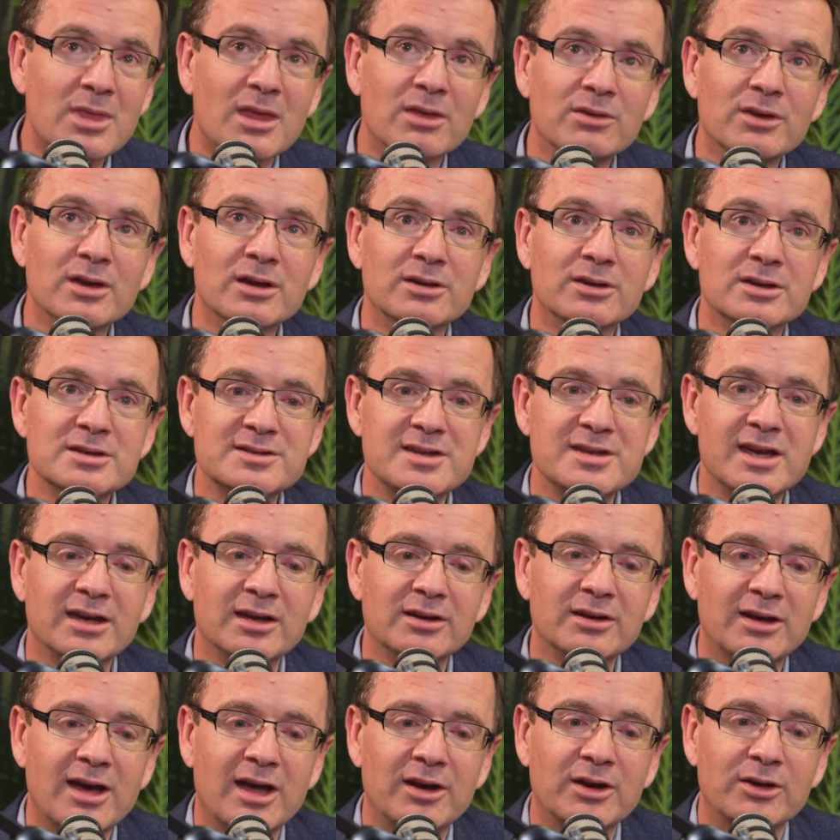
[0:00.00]
The
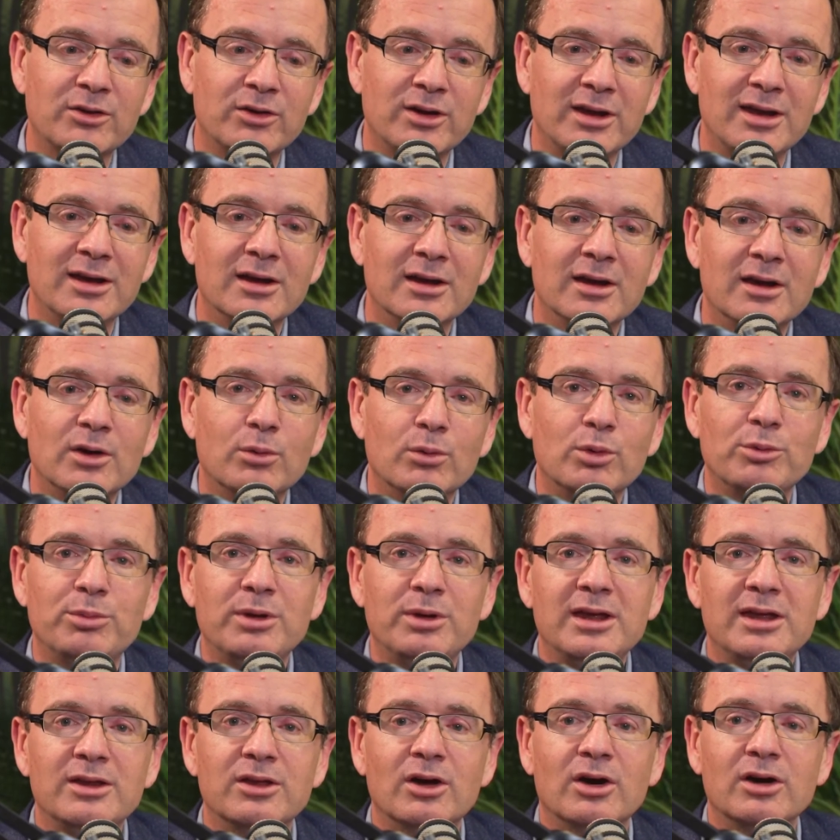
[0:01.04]
second category would
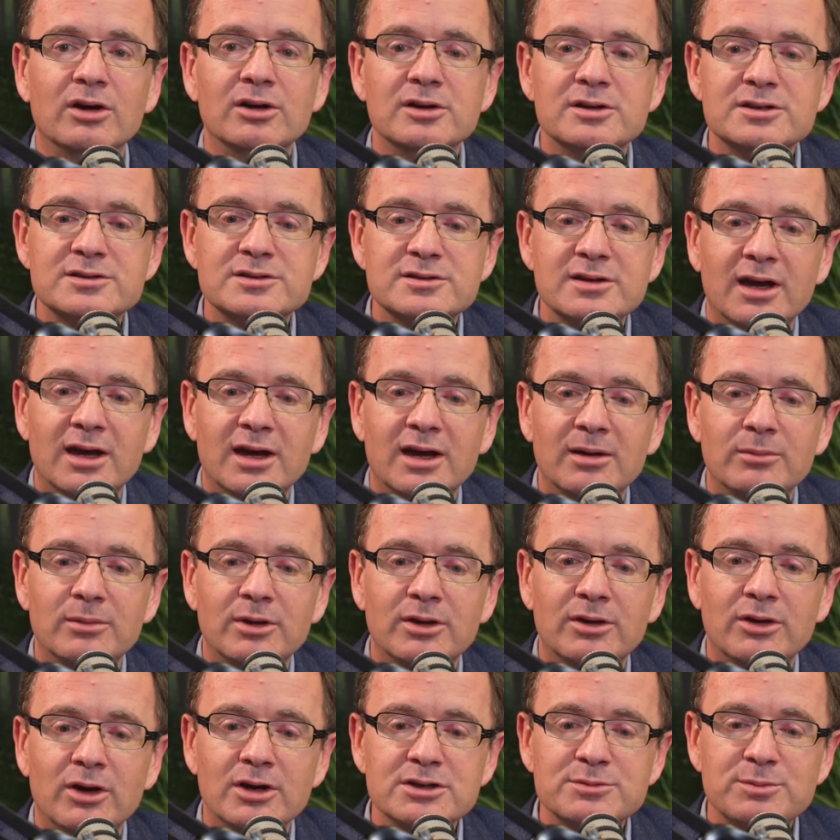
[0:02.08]
be
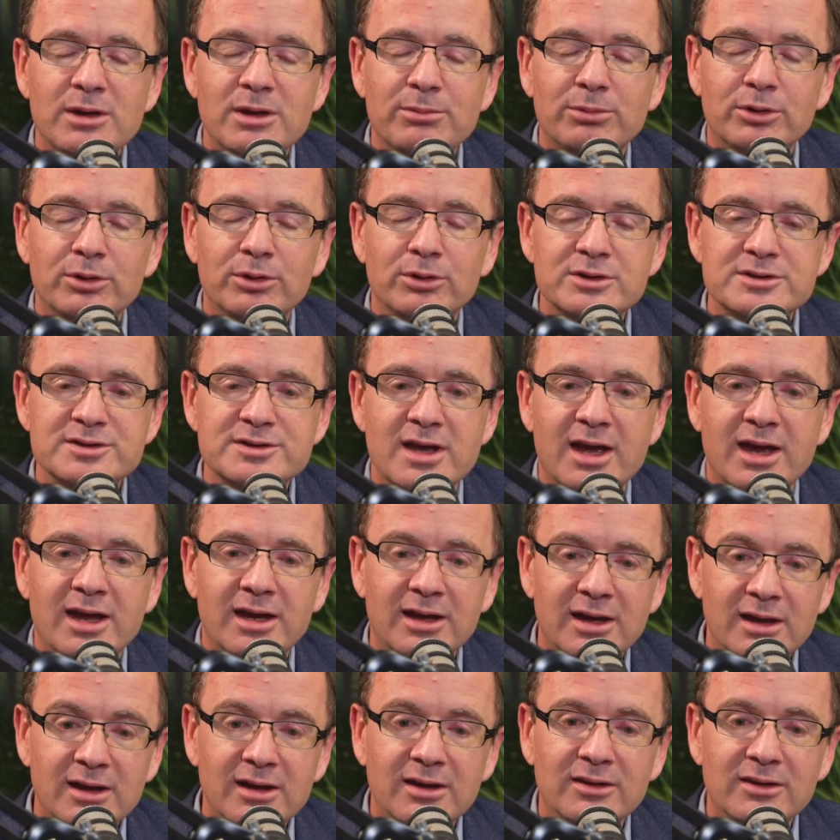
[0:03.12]
those people who say,